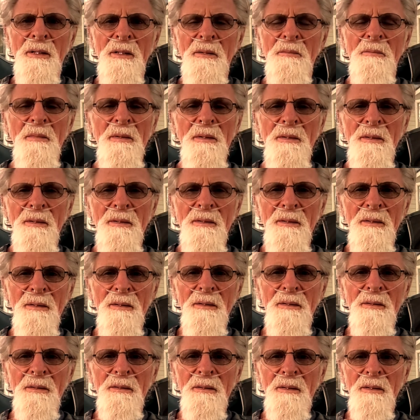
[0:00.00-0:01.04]
at him
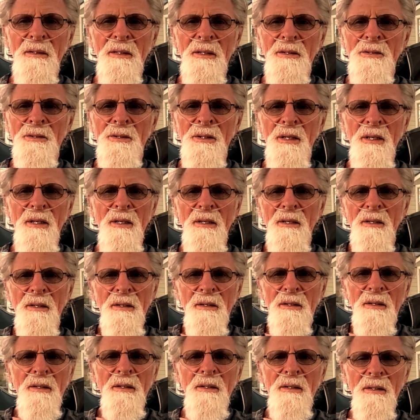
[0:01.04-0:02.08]
and I said,
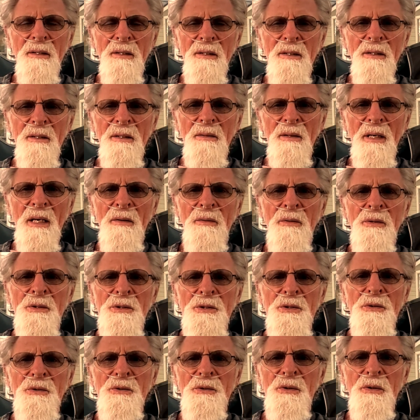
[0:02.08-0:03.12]
Why
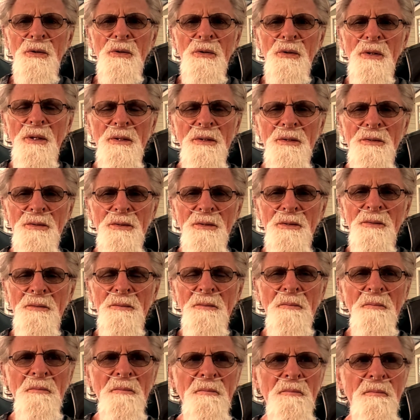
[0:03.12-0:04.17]
would you do this?
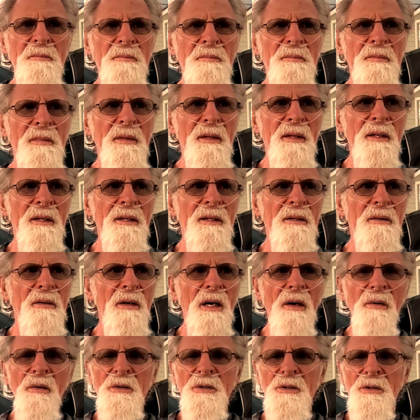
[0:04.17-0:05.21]

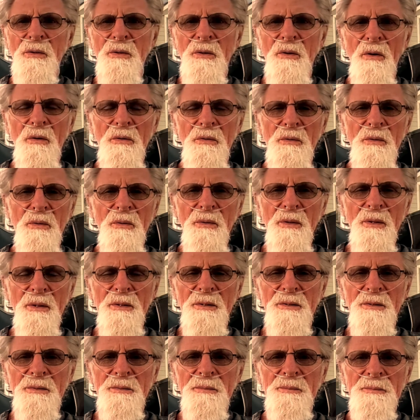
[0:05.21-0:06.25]
Why would you go through
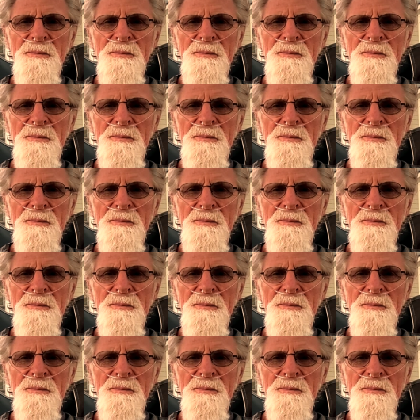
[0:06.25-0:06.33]
this?